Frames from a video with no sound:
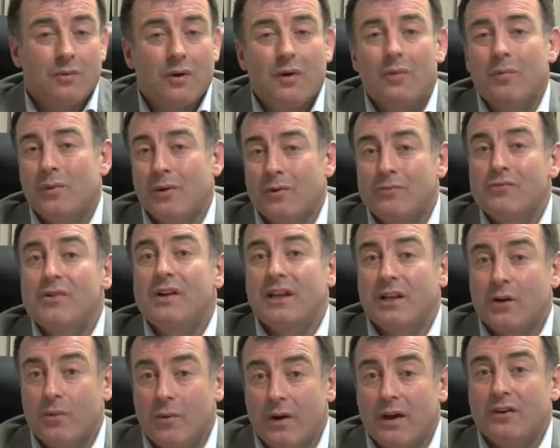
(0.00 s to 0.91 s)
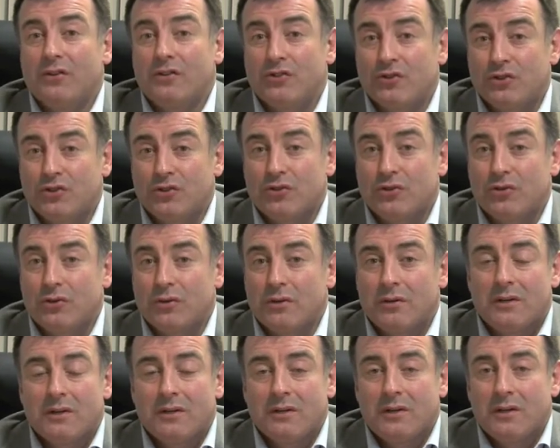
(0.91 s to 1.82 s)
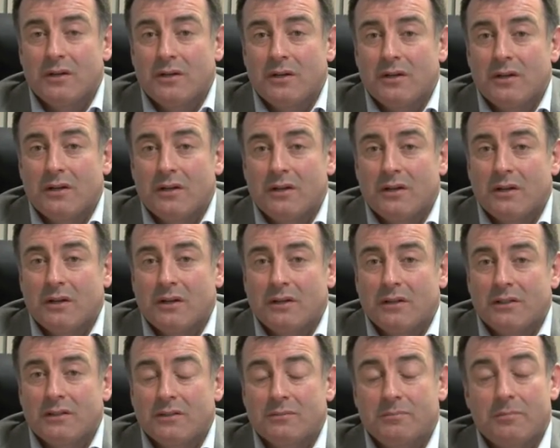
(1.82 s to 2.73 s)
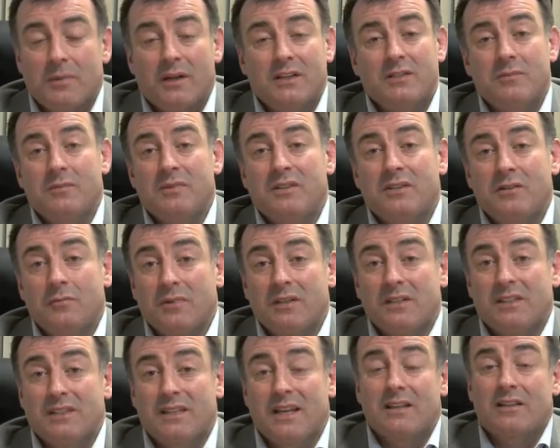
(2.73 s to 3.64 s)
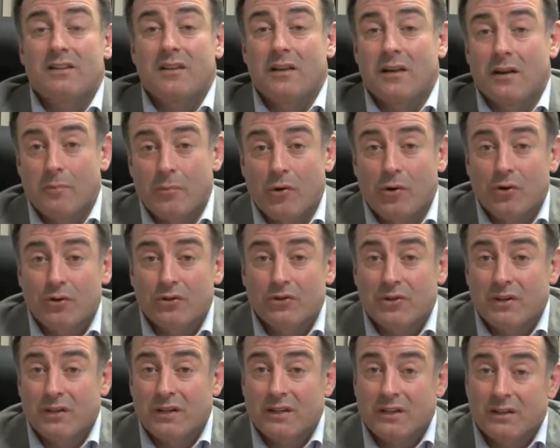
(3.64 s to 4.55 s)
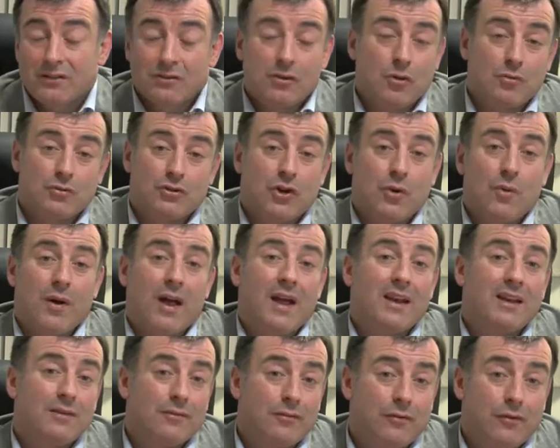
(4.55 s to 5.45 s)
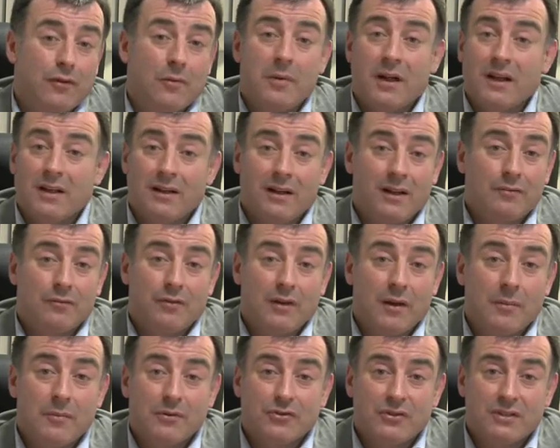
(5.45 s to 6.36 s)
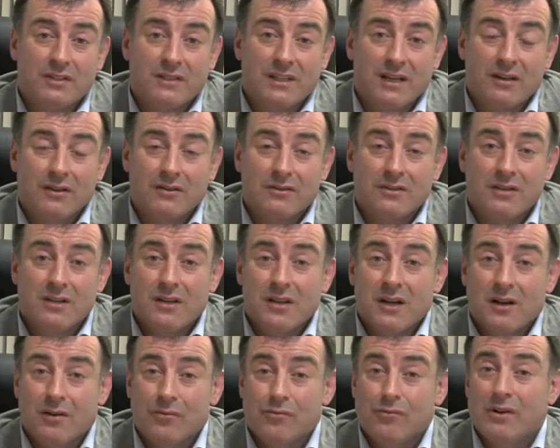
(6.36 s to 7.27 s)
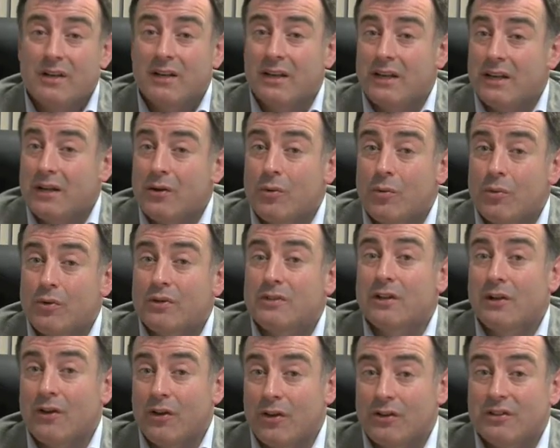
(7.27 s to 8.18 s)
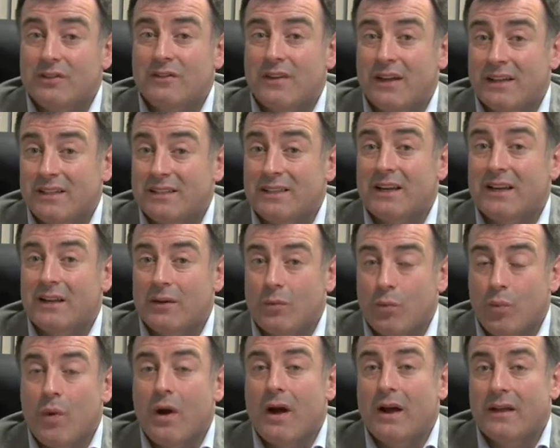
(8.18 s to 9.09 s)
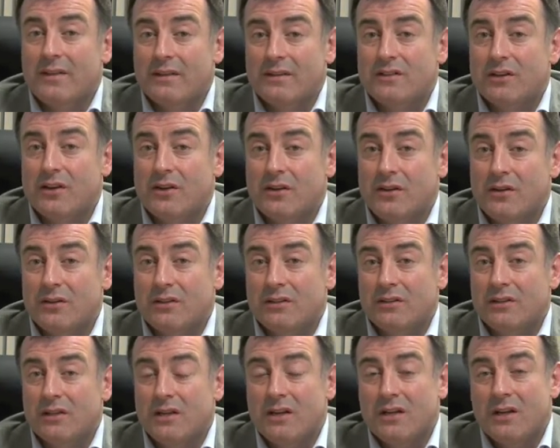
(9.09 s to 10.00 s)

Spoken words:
Well, we're really quite unsure. Specimens have been sent to the laboratory and don't show any inflammatory cells, and really we're at a loss of exactly why this occurs.